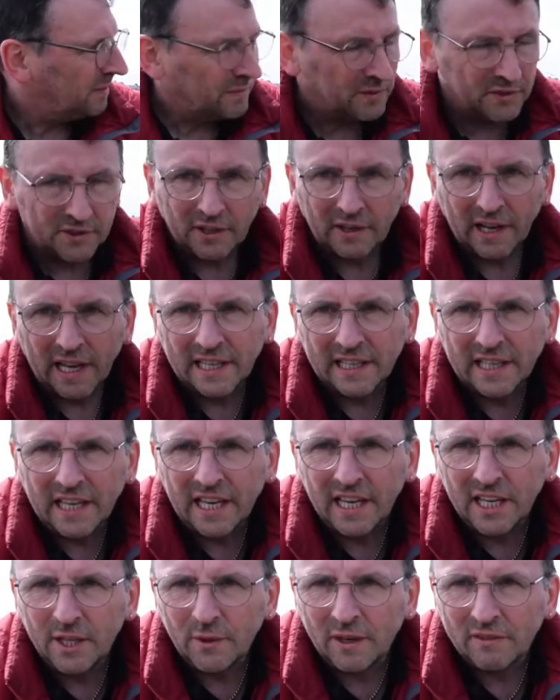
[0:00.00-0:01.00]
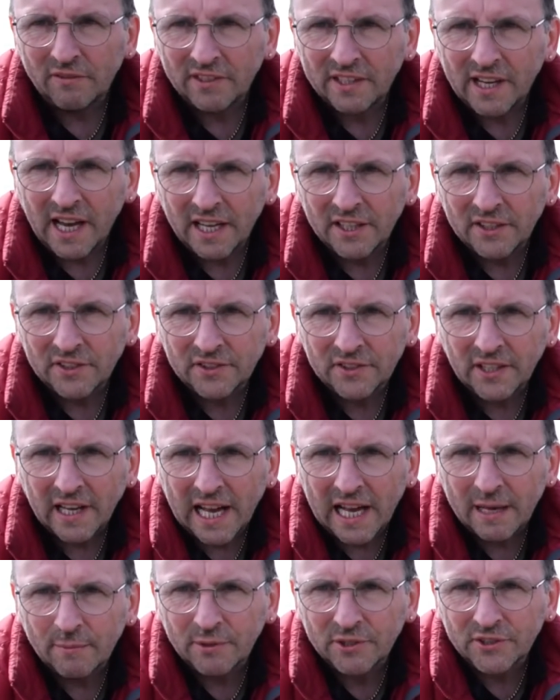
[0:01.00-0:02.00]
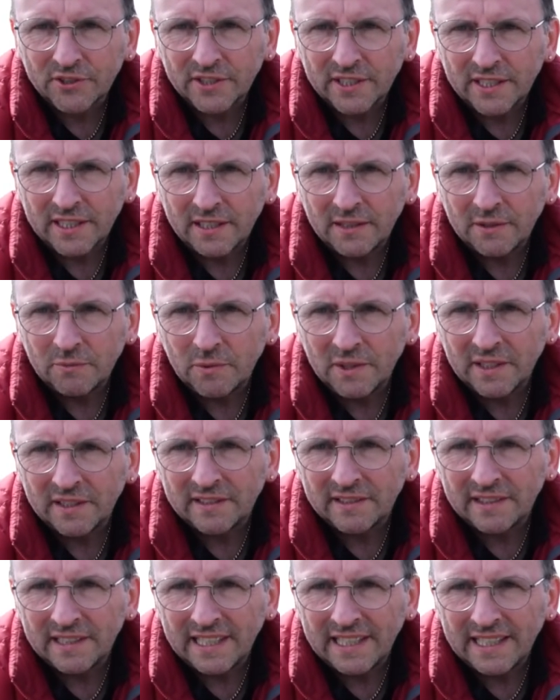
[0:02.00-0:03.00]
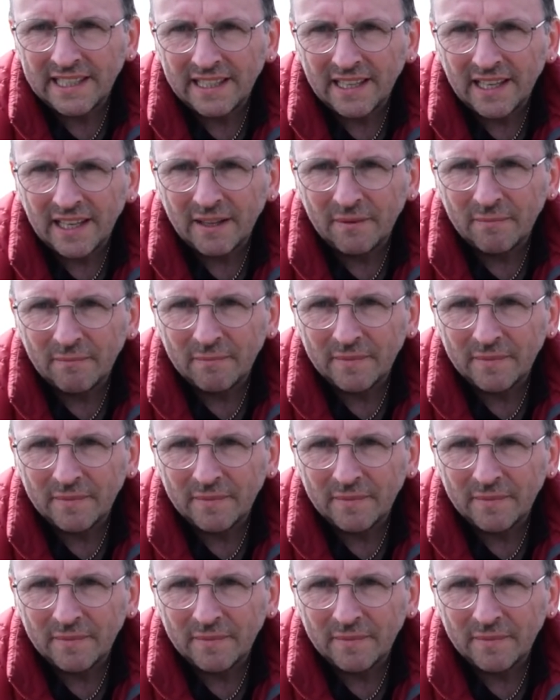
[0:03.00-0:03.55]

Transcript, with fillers: So right here you have a nice harbour scene with the um,